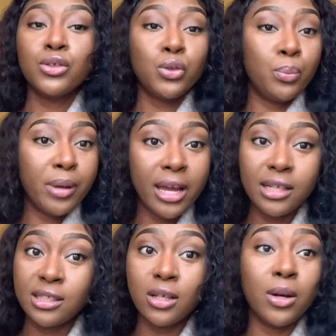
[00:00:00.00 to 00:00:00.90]
to pay
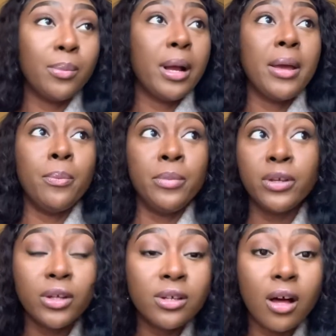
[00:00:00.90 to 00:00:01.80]
some $1
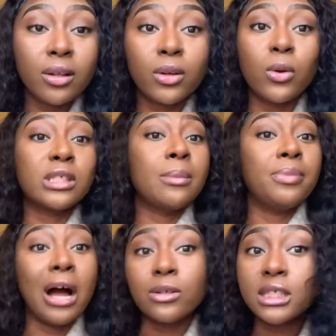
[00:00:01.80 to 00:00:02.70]
million or some
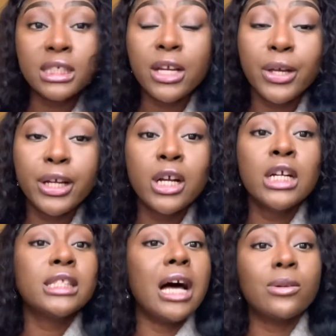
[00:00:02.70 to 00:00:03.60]

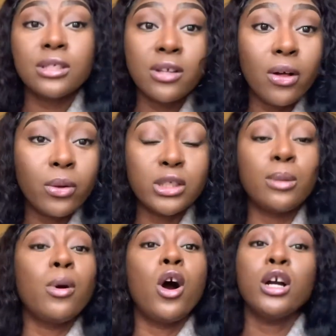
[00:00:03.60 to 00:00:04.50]
$1,000 or
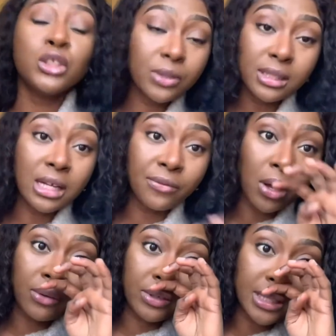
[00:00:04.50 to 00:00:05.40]
some hundreds of
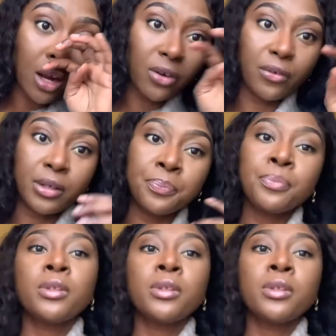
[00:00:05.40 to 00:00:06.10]
dollar photographer.